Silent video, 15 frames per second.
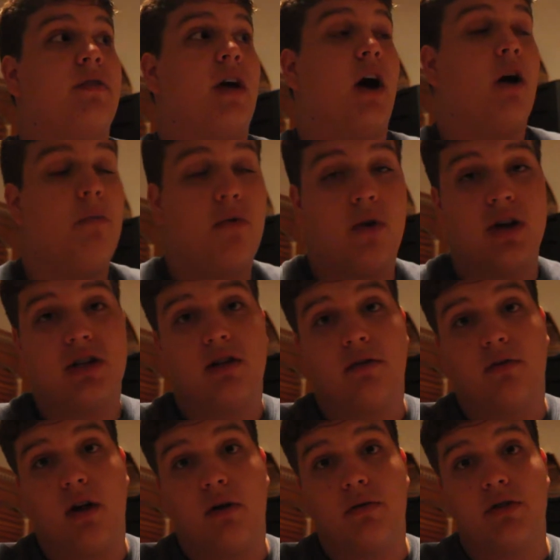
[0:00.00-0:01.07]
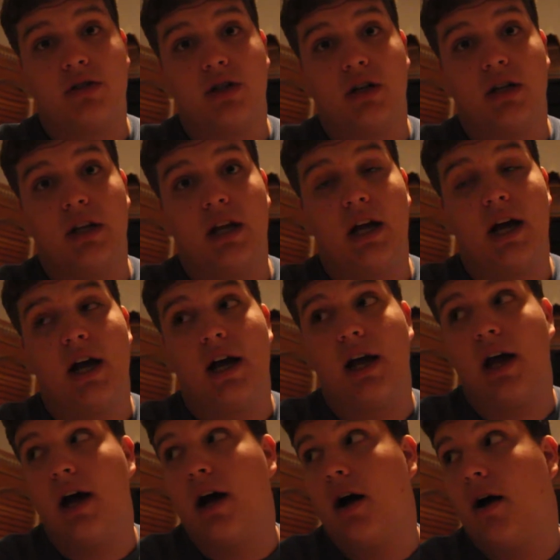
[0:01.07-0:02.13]
I hope the rest of the vlog was good
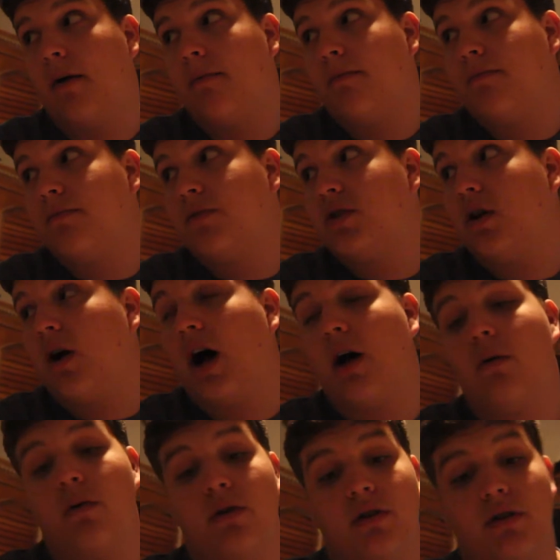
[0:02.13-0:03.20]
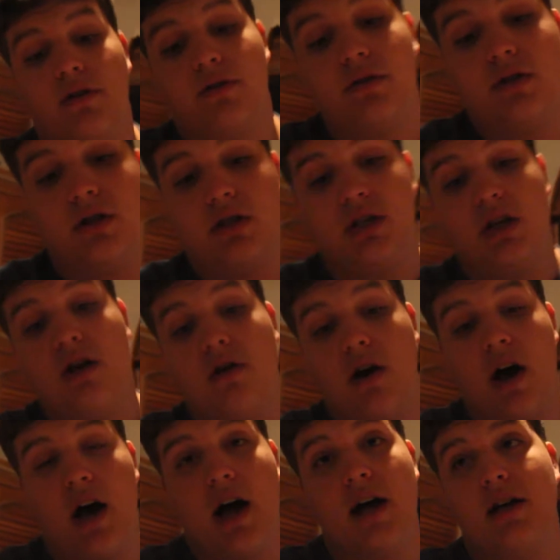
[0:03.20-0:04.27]
today. Um, so I will see you
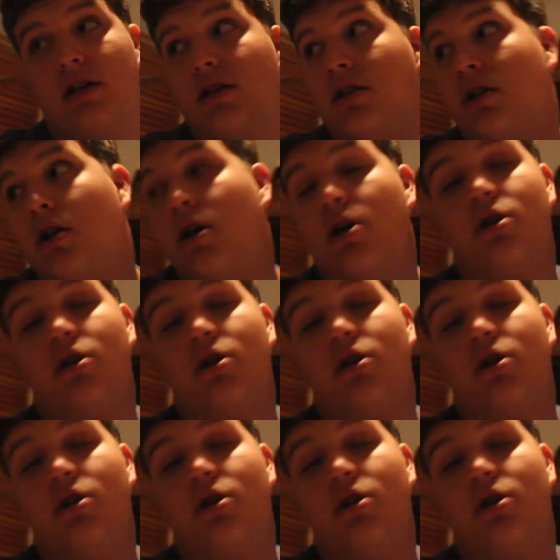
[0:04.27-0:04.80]
guys